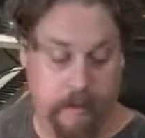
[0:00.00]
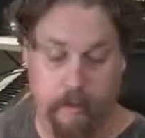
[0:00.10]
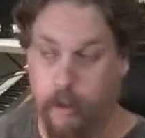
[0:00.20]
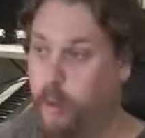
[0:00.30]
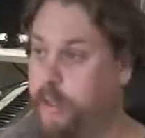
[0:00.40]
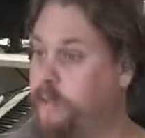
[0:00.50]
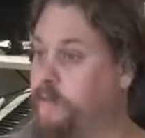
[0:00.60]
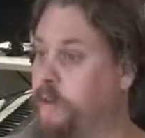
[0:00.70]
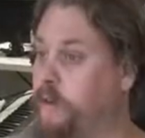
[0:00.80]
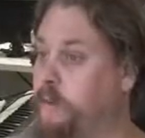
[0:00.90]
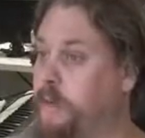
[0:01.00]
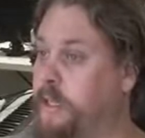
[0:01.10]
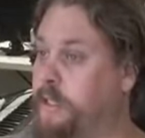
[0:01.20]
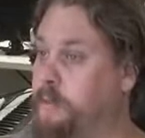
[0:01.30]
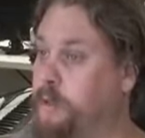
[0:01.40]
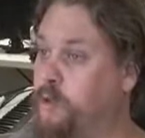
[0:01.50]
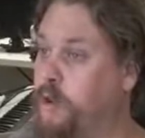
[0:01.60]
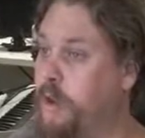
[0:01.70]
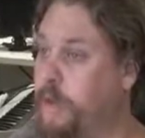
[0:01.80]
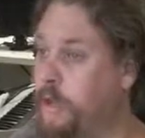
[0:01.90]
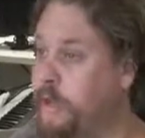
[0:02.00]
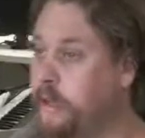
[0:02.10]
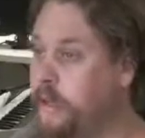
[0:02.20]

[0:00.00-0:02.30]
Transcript: request from a subscriber